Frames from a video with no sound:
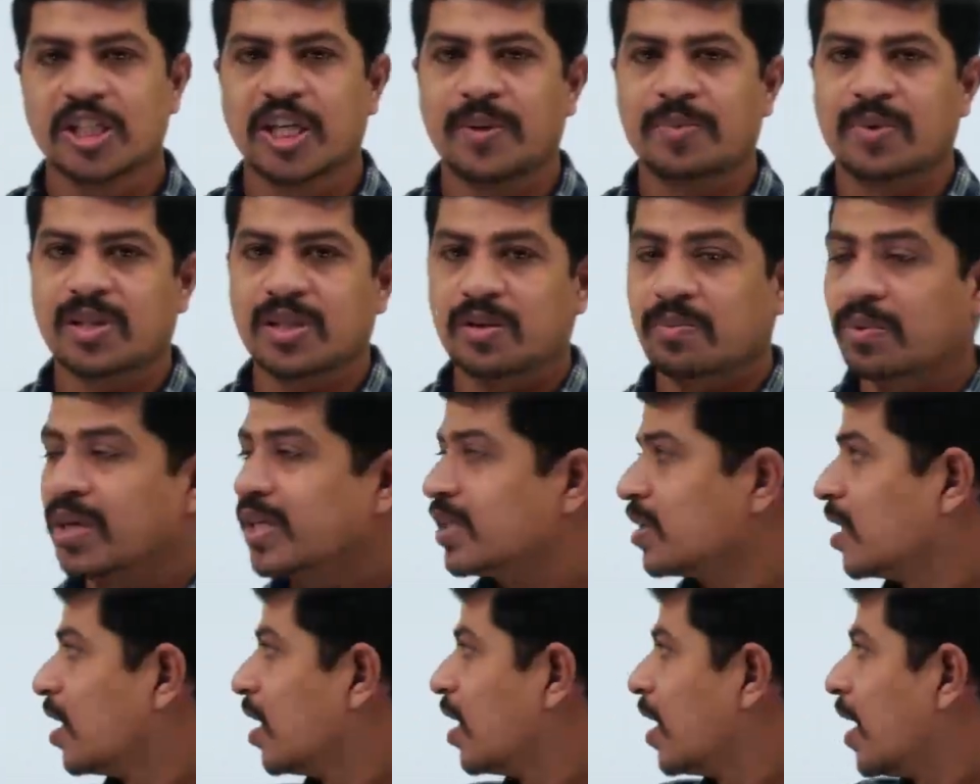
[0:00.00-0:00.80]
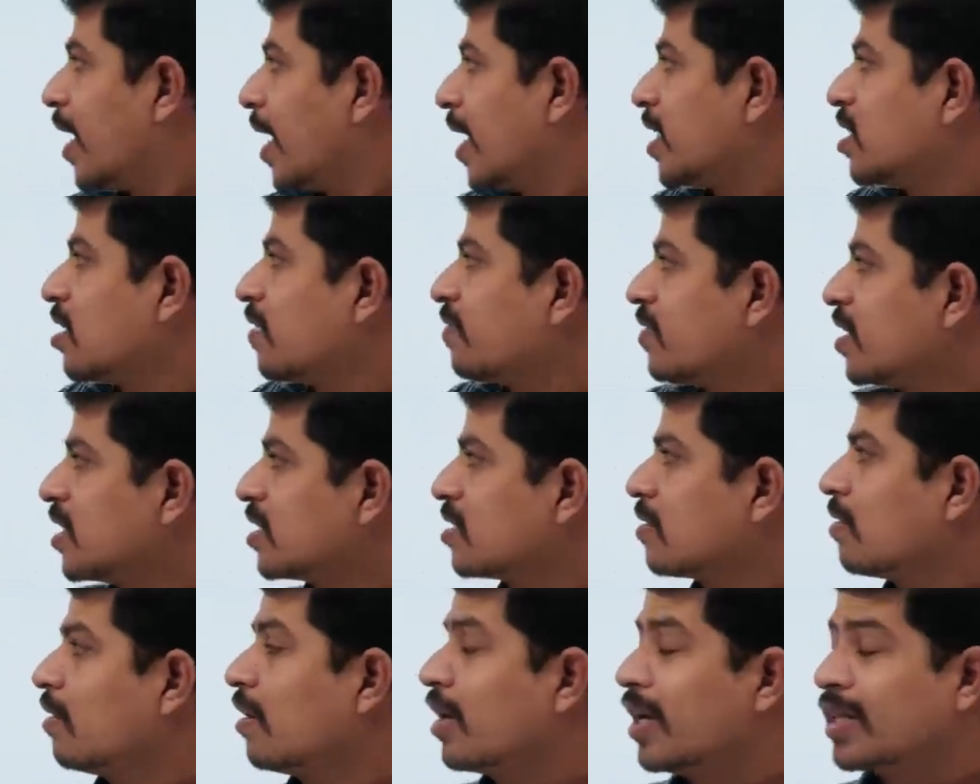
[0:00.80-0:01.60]
chapters, please. H of t
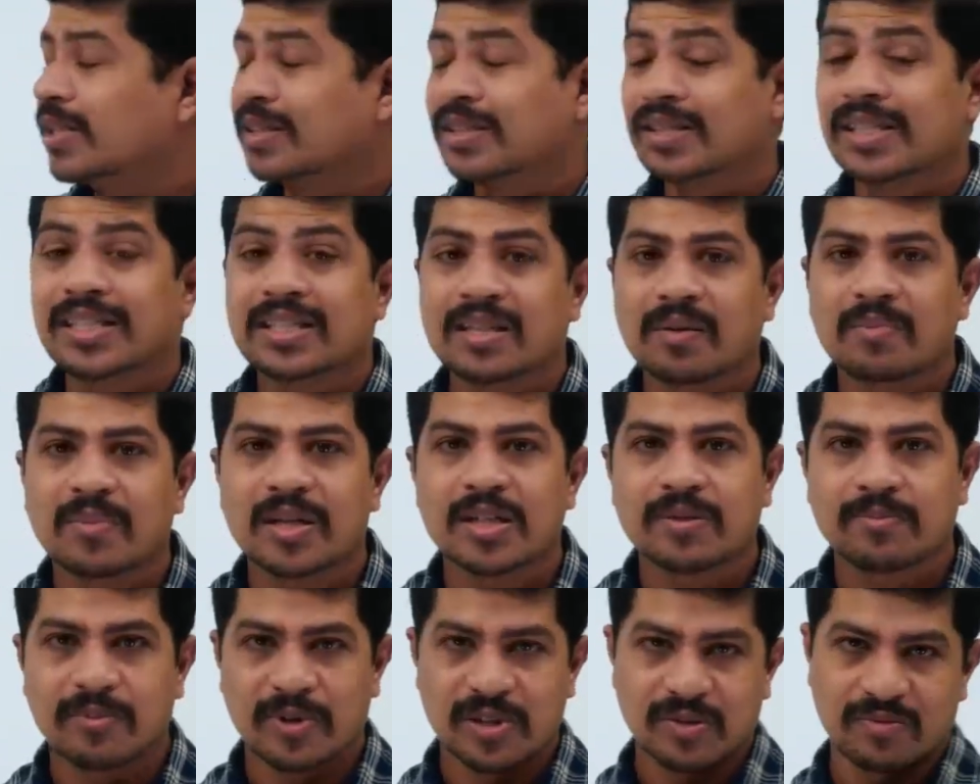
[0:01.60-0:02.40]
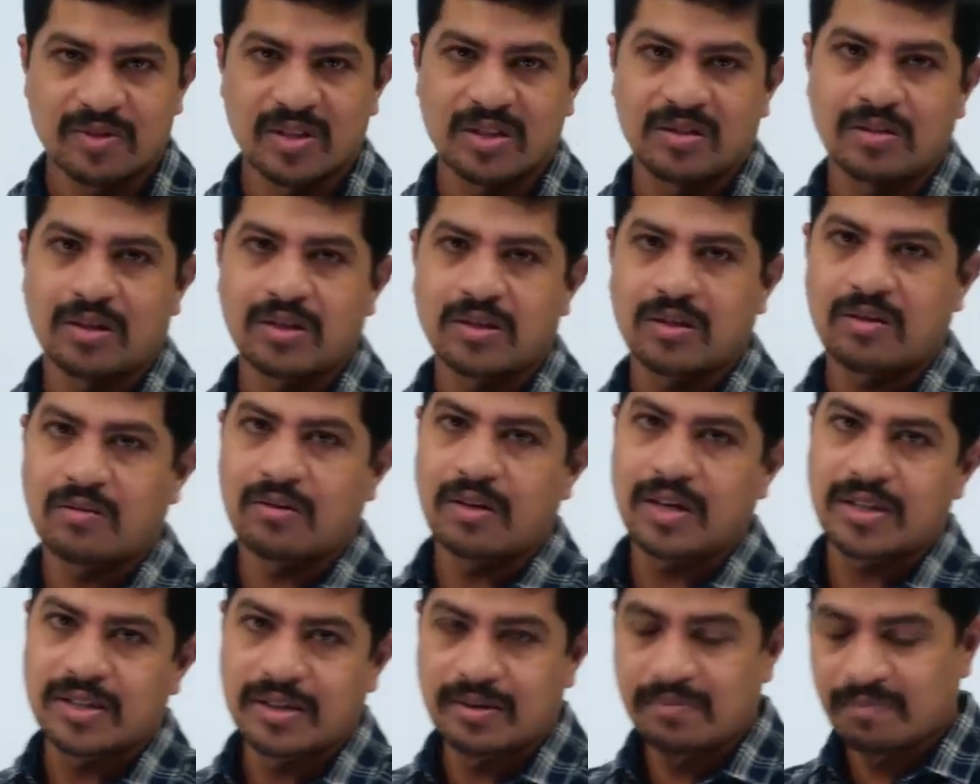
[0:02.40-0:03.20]
is called as system response, which is also
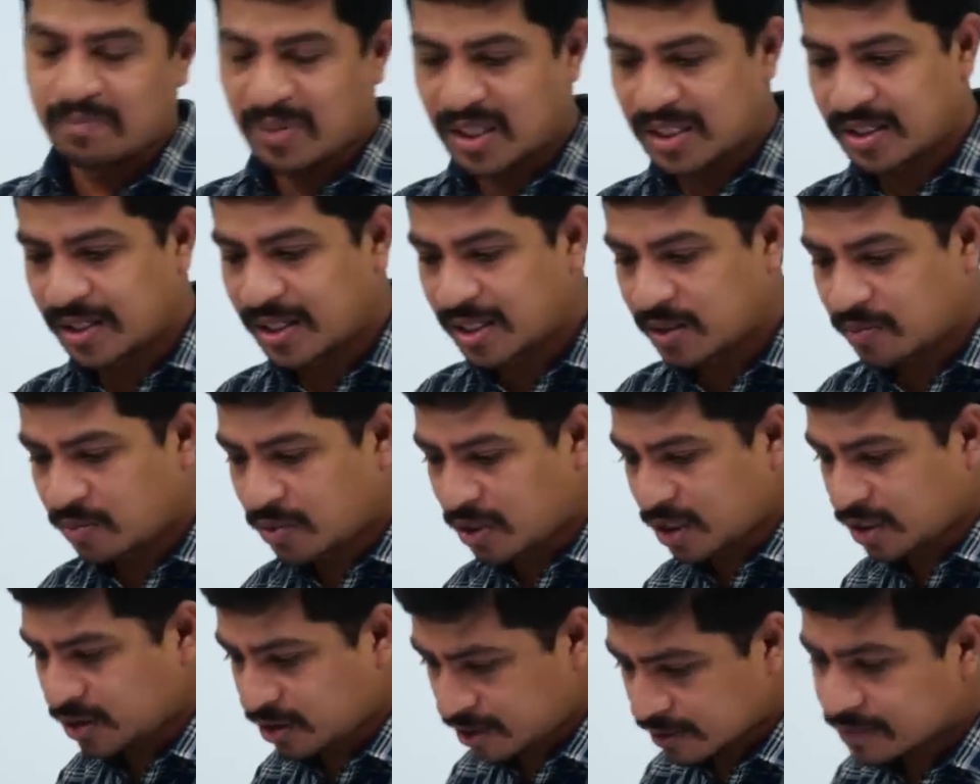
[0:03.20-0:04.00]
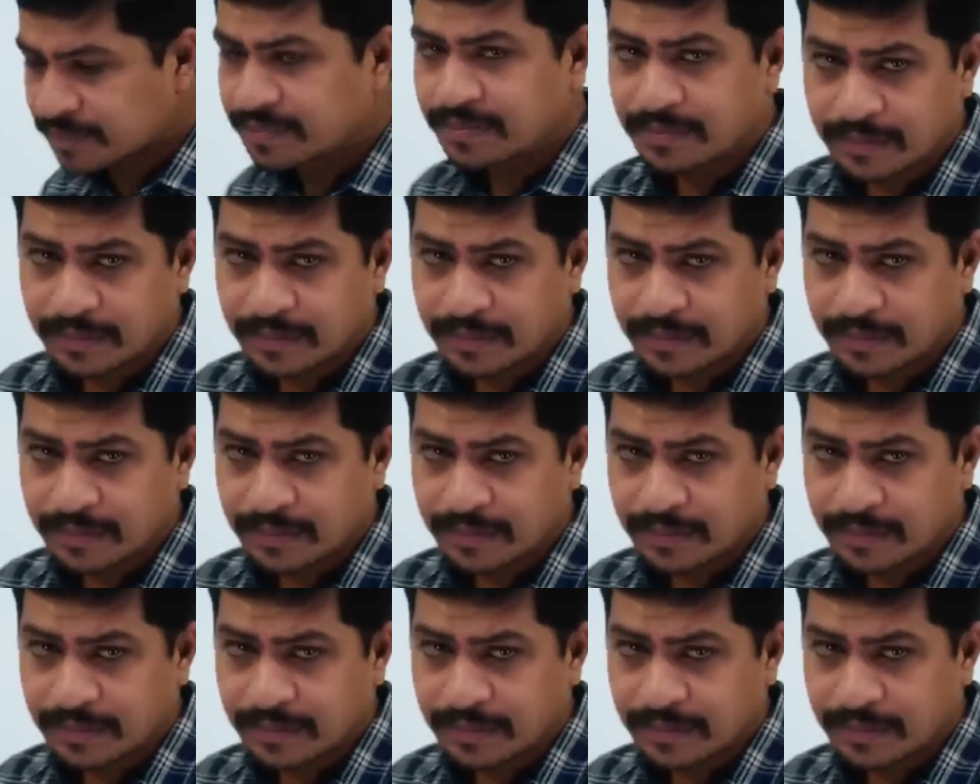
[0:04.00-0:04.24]
called as impulse response.